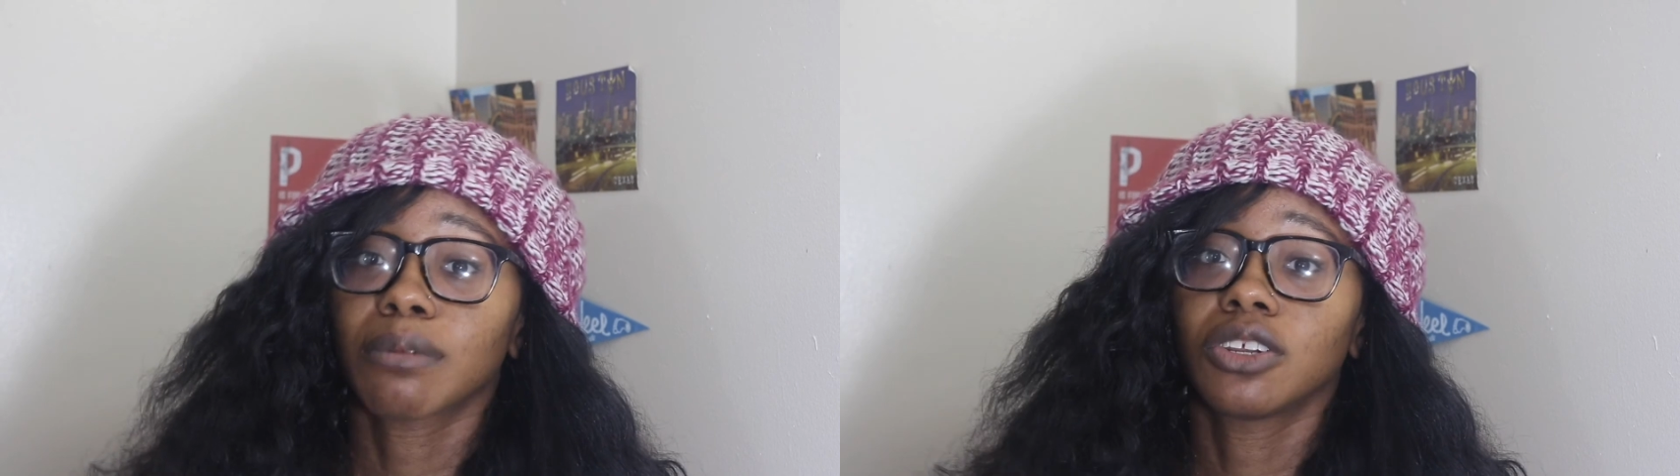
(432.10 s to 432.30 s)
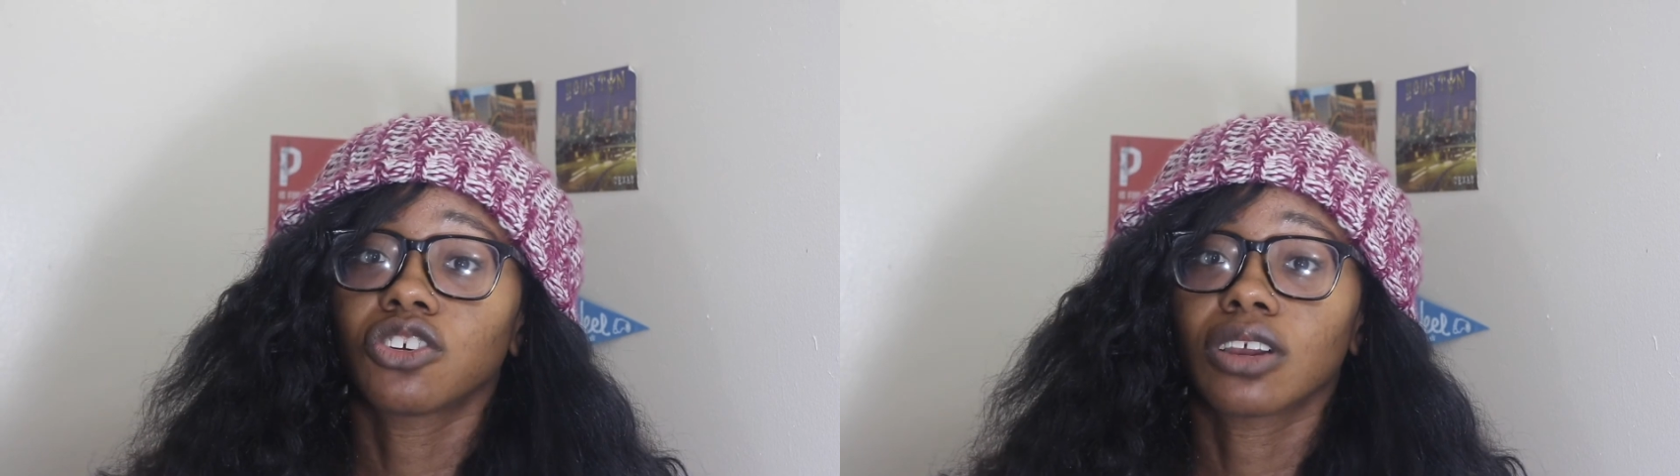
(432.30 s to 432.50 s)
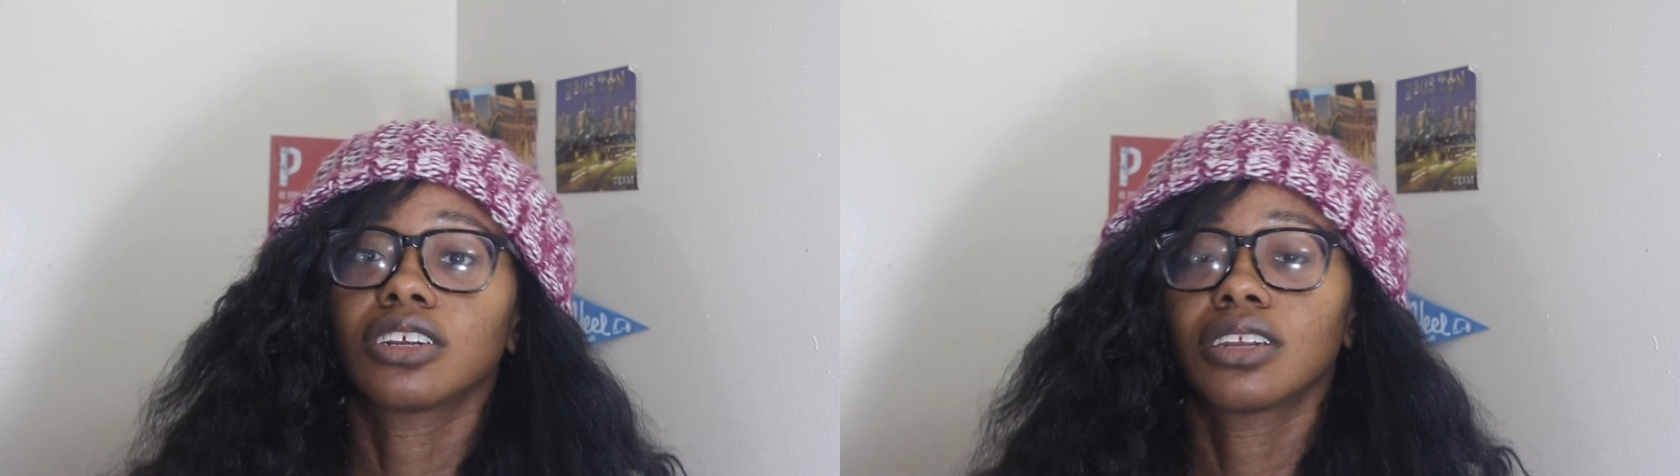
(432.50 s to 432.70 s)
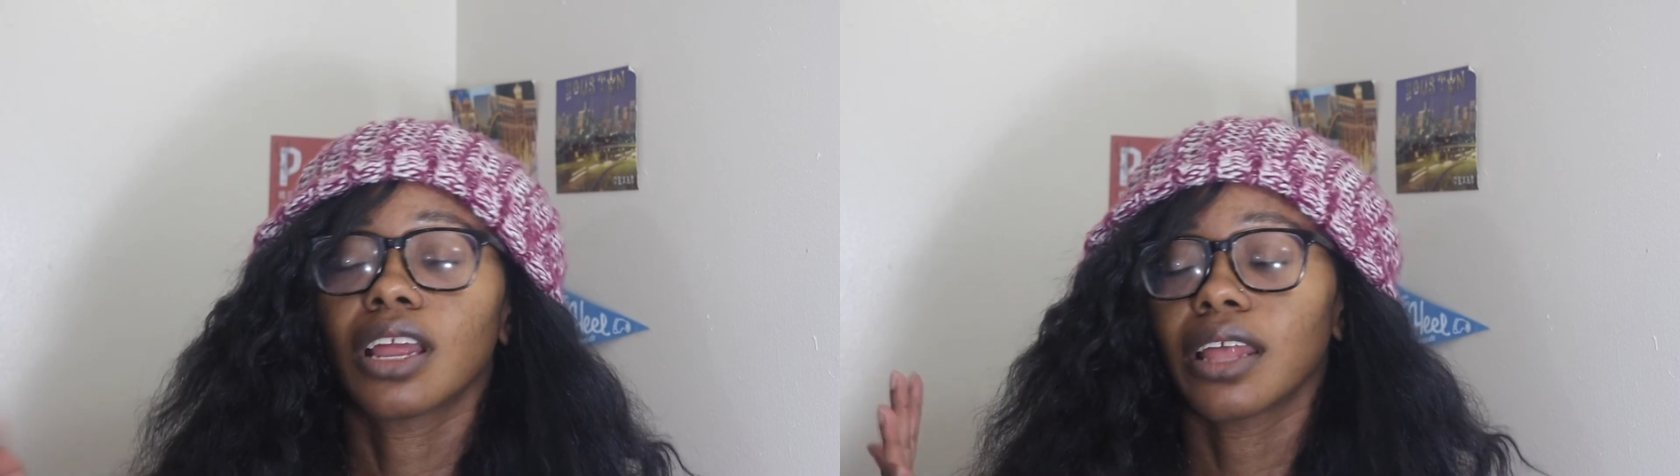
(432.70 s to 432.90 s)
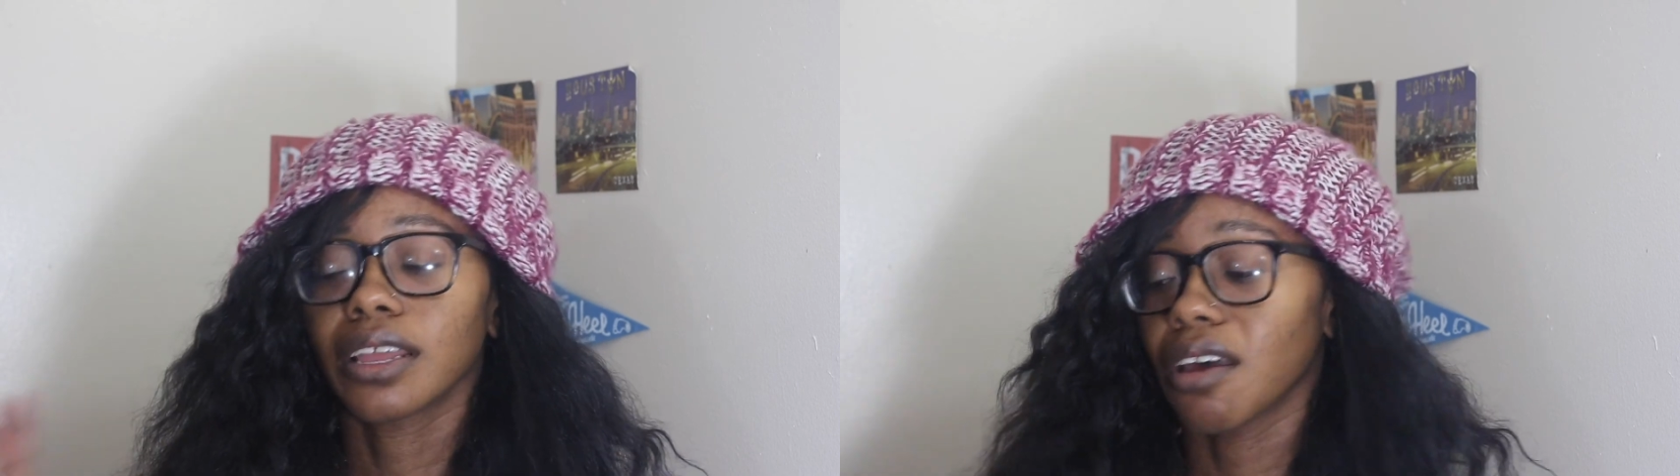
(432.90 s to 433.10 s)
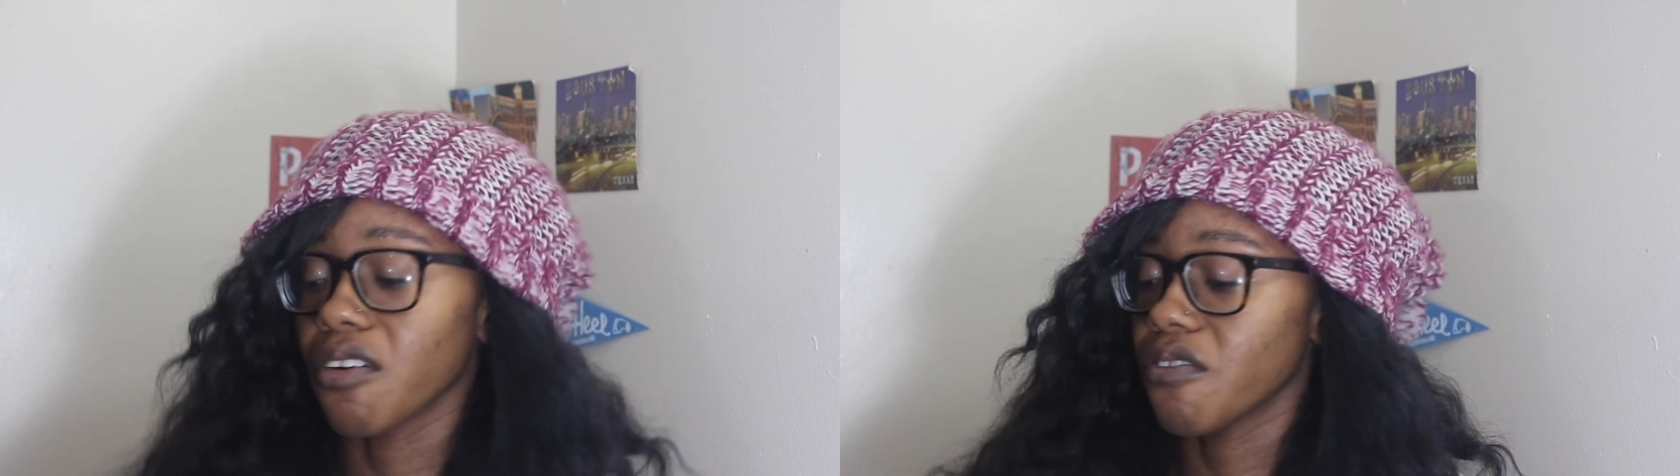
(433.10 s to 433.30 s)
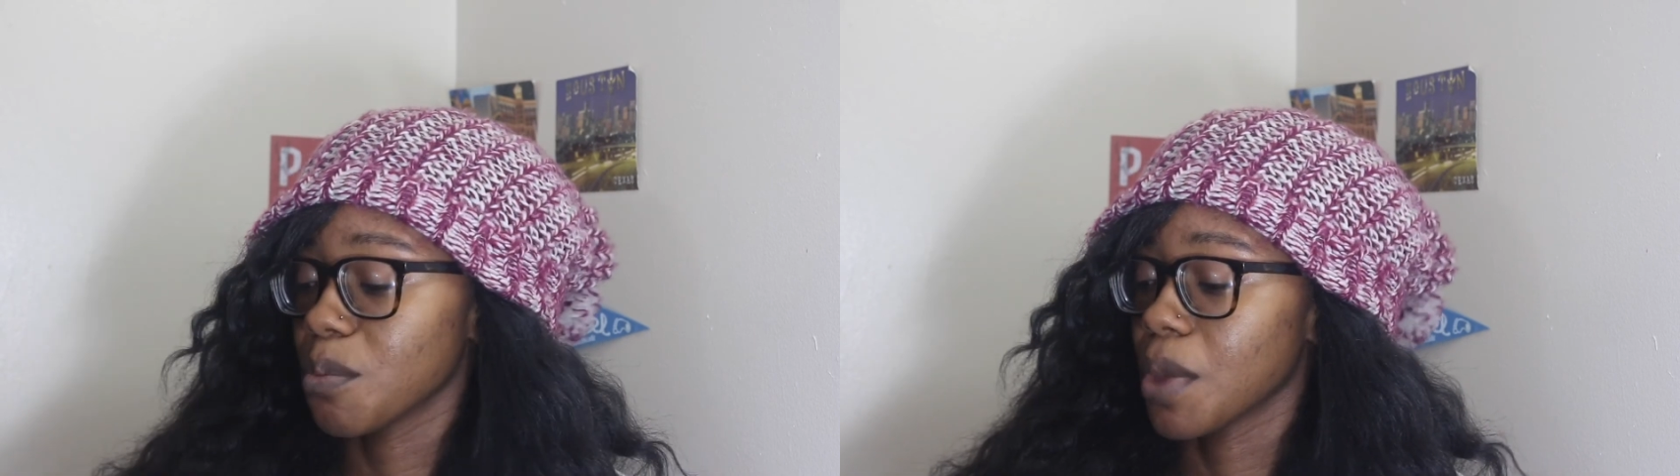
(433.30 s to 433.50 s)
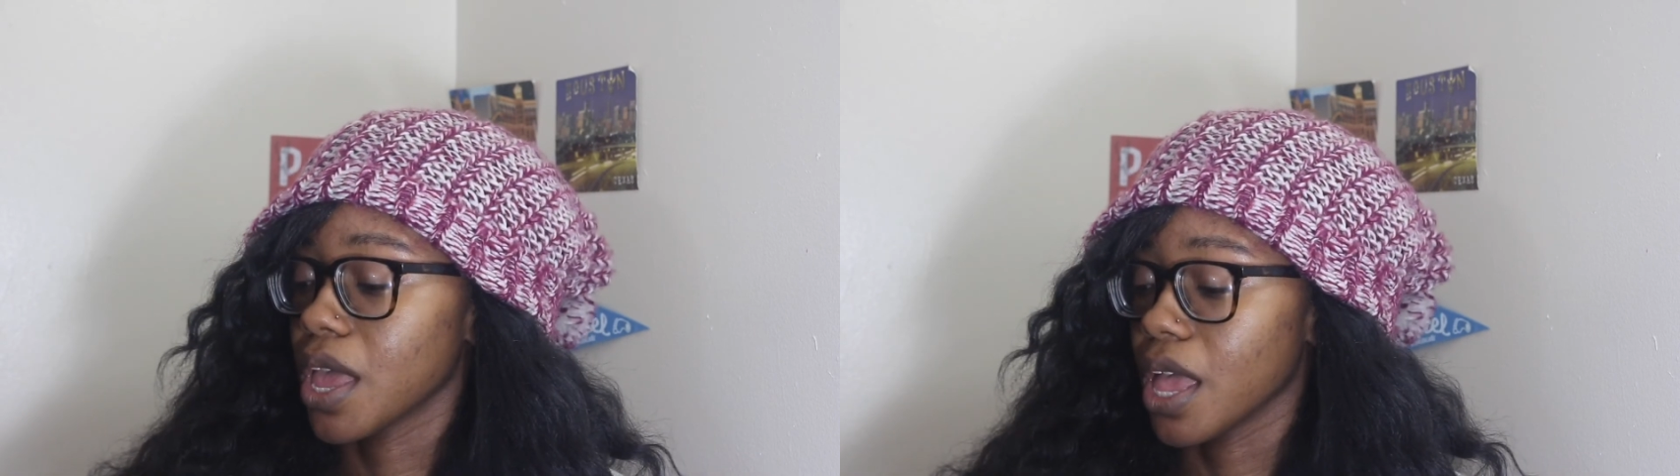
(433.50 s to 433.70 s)
construction. I like how it
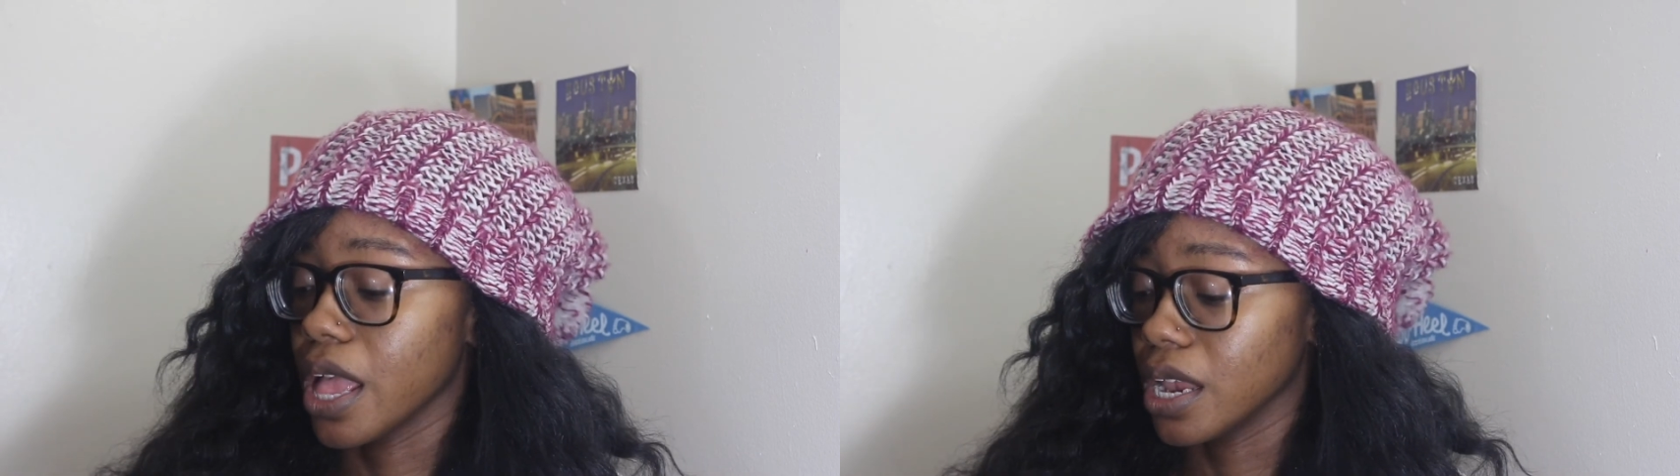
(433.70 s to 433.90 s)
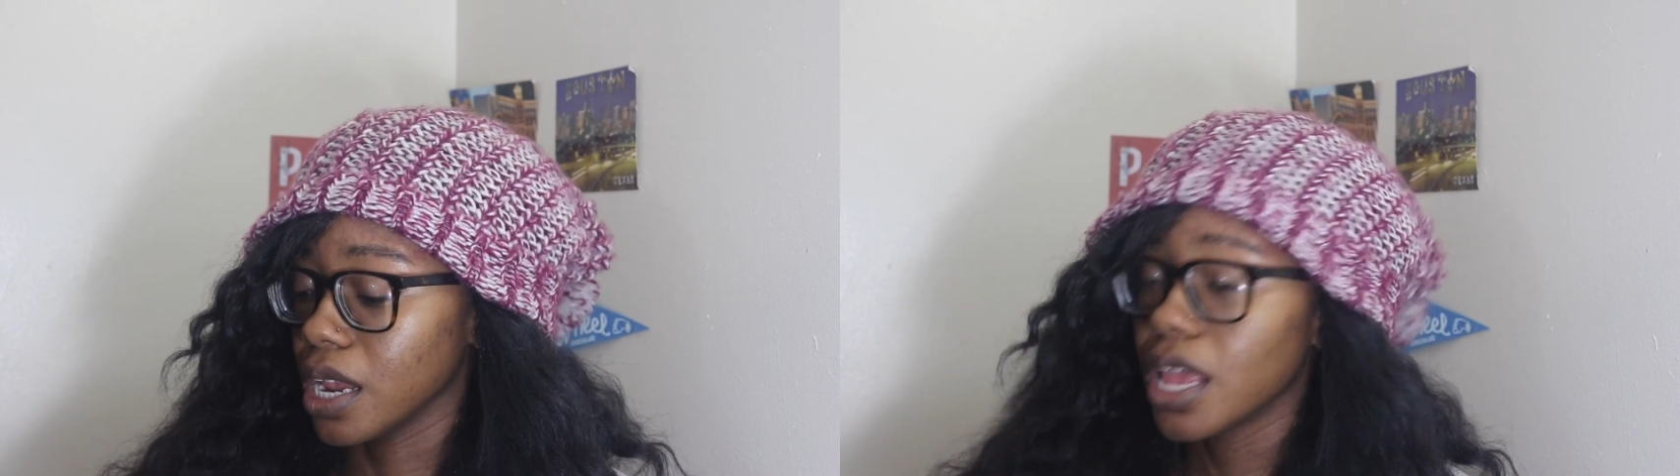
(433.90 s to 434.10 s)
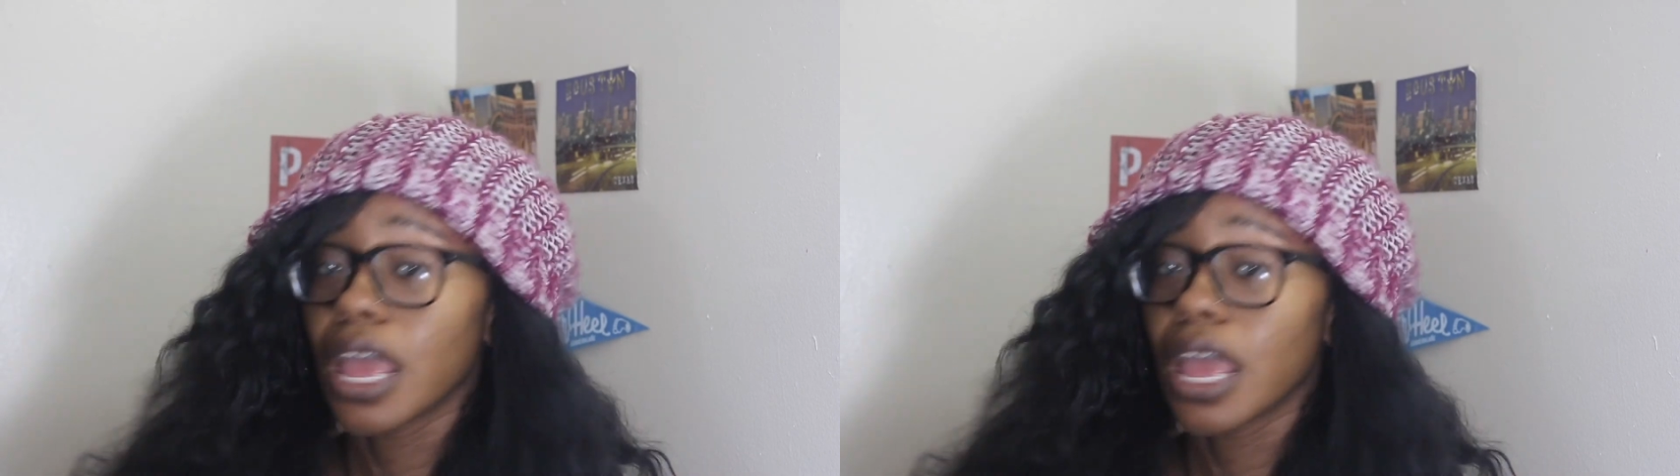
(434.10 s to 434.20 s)
fit my head.